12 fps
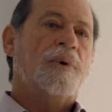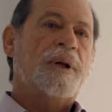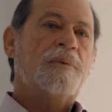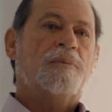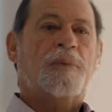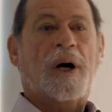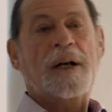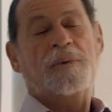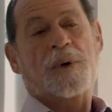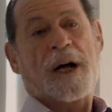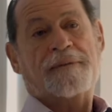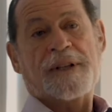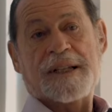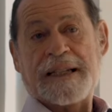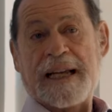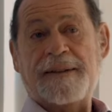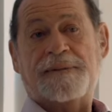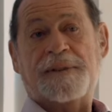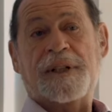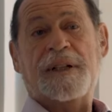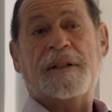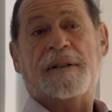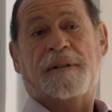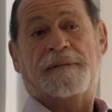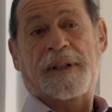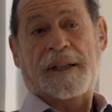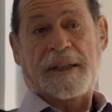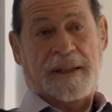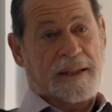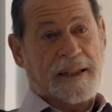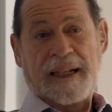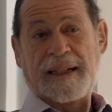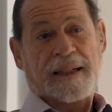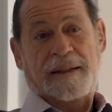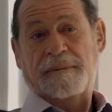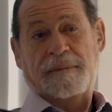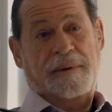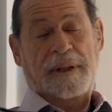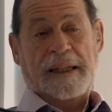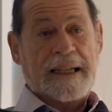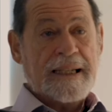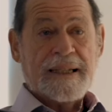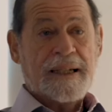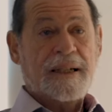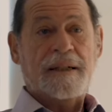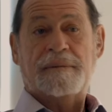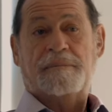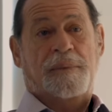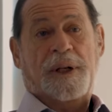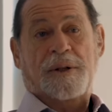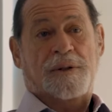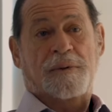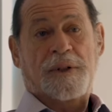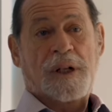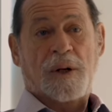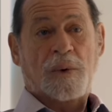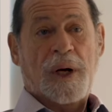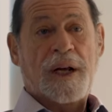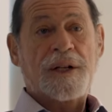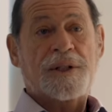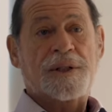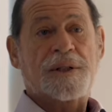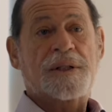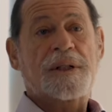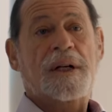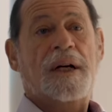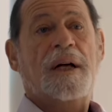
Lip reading: We probably would have the safety of a tenant leasing because of the locations,